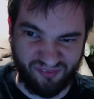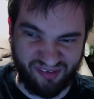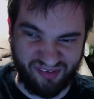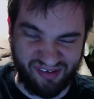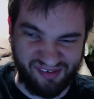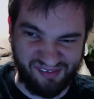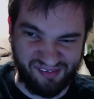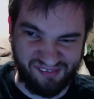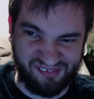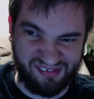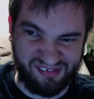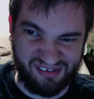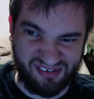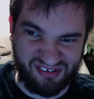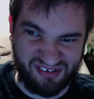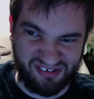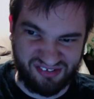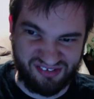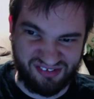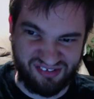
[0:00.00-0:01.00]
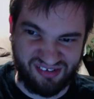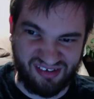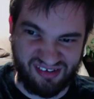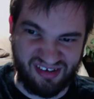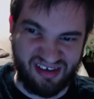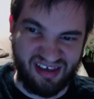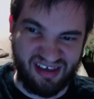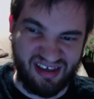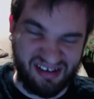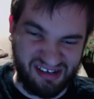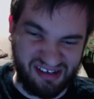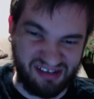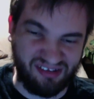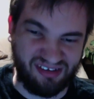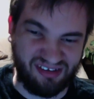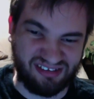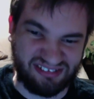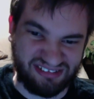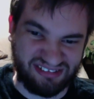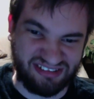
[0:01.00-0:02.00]
and he
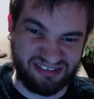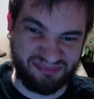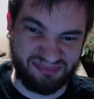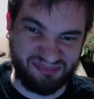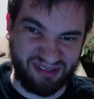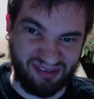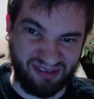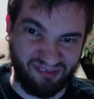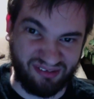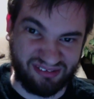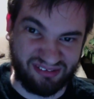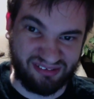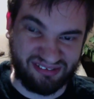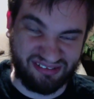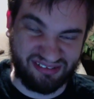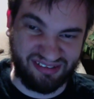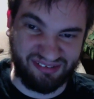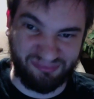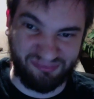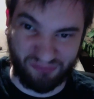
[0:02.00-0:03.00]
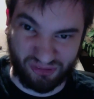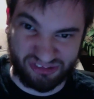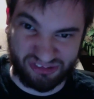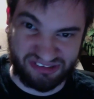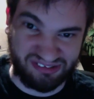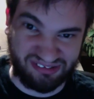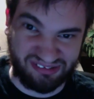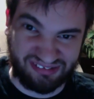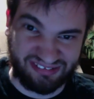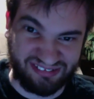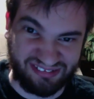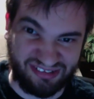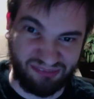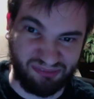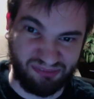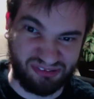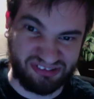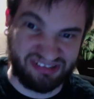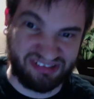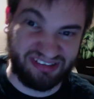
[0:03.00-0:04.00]
lost his parent, and Roshi ended up
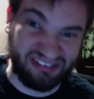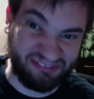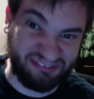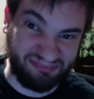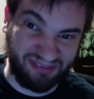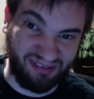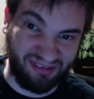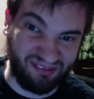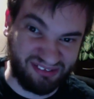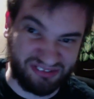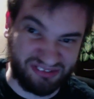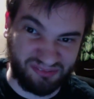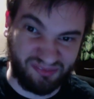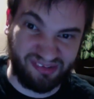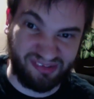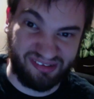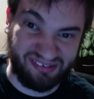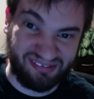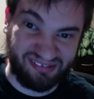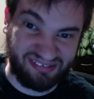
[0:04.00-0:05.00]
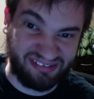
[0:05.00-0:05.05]
losing his parents or whatnot.